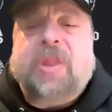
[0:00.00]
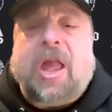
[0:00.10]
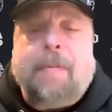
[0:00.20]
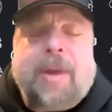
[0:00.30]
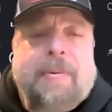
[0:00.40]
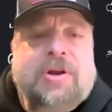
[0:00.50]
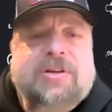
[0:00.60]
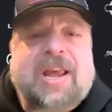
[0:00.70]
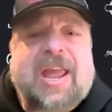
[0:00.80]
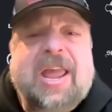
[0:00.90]
and maybe
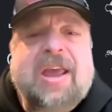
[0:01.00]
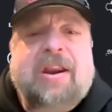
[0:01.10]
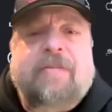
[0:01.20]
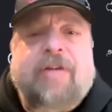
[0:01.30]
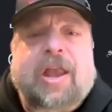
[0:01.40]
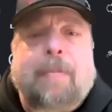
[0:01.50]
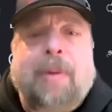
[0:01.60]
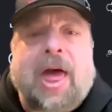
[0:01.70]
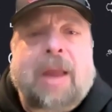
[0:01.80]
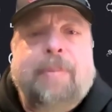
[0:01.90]
just a hint of like a
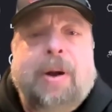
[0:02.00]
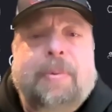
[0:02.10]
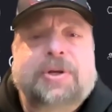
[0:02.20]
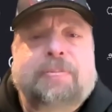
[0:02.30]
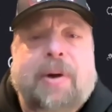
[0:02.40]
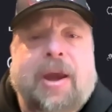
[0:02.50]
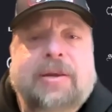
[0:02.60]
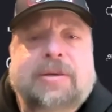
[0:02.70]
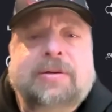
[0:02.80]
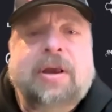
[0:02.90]
black pepper
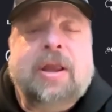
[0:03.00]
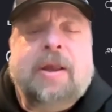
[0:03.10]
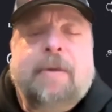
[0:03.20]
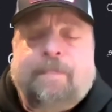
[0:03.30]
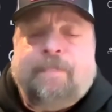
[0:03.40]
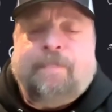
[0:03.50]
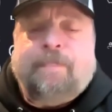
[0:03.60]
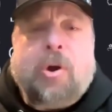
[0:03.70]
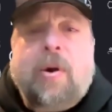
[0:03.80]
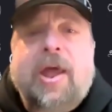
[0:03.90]
spice.
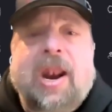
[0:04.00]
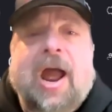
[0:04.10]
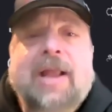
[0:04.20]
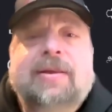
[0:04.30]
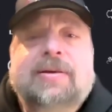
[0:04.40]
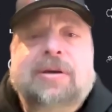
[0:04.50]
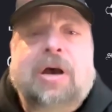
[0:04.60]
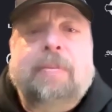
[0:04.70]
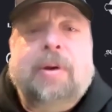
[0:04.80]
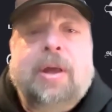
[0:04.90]
I'm gonna go ahead and light this
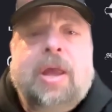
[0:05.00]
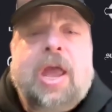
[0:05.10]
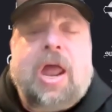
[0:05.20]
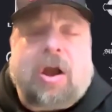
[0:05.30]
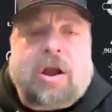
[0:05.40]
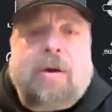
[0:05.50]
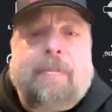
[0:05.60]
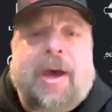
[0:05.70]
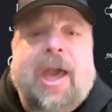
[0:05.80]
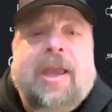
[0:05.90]
up, and I'll
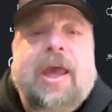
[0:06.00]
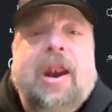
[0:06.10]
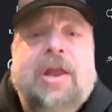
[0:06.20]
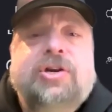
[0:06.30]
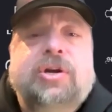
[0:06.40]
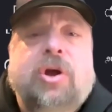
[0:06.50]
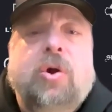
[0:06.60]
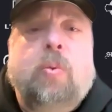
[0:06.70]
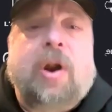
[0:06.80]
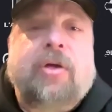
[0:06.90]
come back and let you
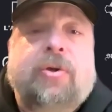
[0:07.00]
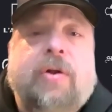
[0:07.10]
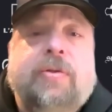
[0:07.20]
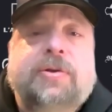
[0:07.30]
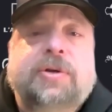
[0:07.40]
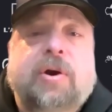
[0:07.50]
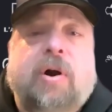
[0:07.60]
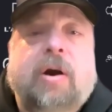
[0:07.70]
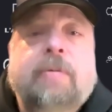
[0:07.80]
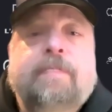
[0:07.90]
know what I thought of the
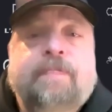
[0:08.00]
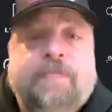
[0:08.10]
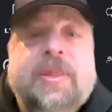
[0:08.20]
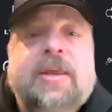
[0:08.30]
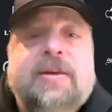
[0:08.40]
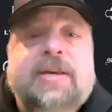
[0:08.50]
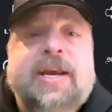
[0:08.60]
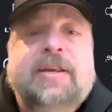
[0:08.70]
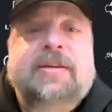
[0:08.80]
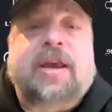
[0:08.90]
cigar. See
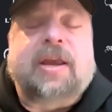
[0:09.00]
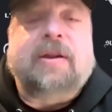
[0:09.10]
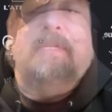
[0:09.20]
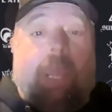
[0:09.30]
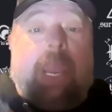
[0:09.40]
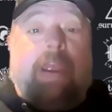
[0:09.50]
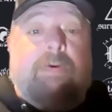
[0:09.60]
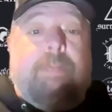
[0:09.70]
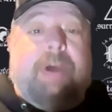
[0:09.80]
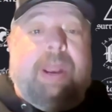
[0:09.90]
you in a second. Hey
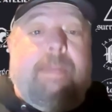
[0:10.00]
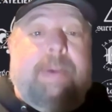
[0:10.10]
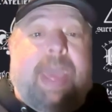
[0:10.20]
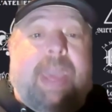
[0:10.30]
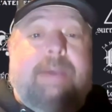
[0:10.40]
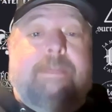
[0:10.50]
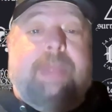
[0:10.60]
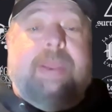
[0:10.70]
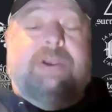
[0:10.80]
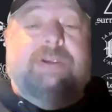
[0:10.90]
everybody, I'm back.
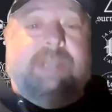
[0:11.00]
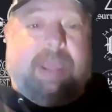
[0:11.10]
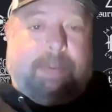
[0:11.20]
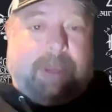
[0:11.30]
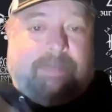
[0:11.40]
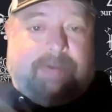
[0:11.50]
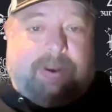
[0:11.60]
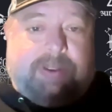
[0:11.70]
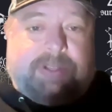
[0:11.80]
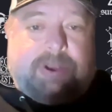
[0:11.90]
As you can see, I'm kind of
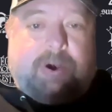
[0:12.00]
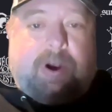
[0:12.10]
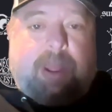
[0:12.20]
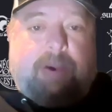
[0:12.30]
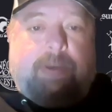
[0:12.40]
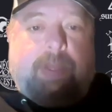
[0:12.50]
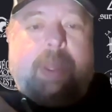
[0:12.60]
into the cigar now.